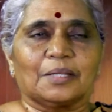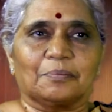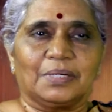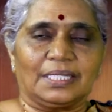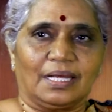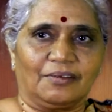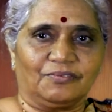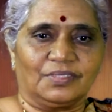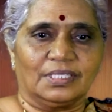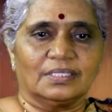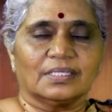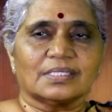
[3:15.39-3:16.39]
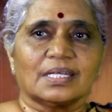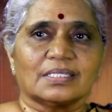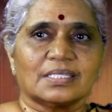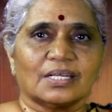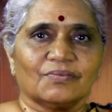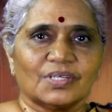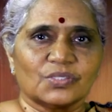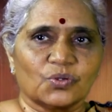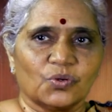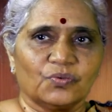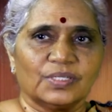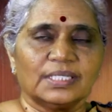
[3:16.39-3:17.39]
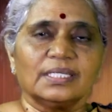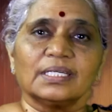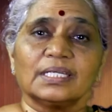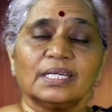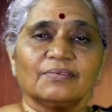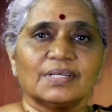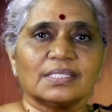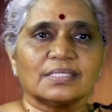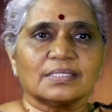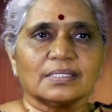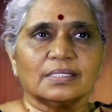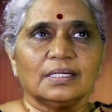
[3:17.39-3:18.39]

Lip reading: But after the satsang was over, he gave us,